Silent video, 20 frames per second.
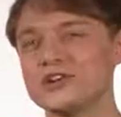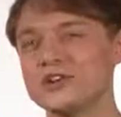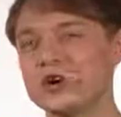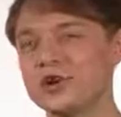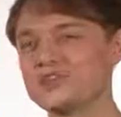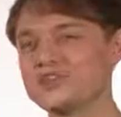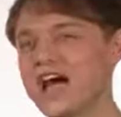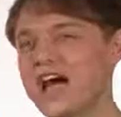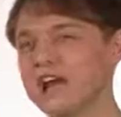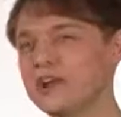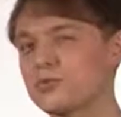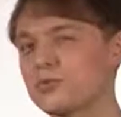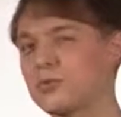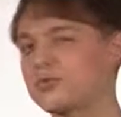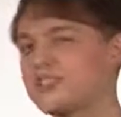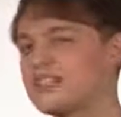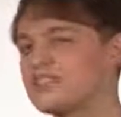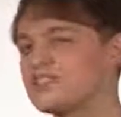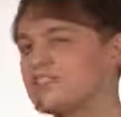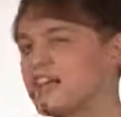knows how to
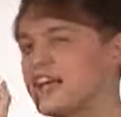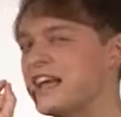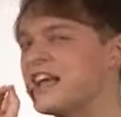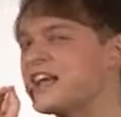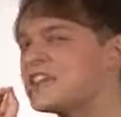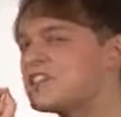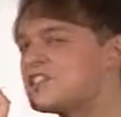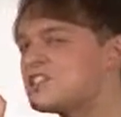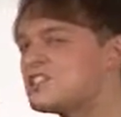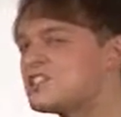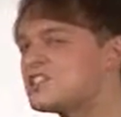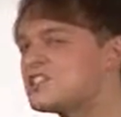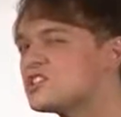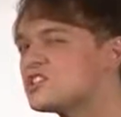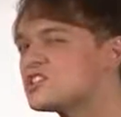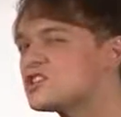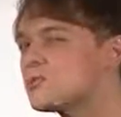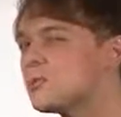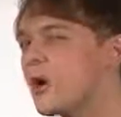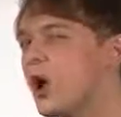release a
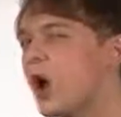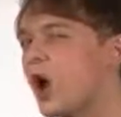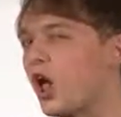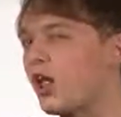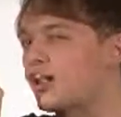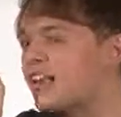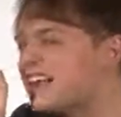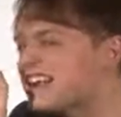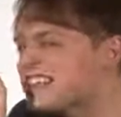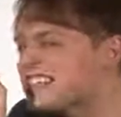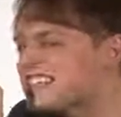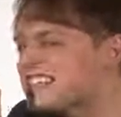small,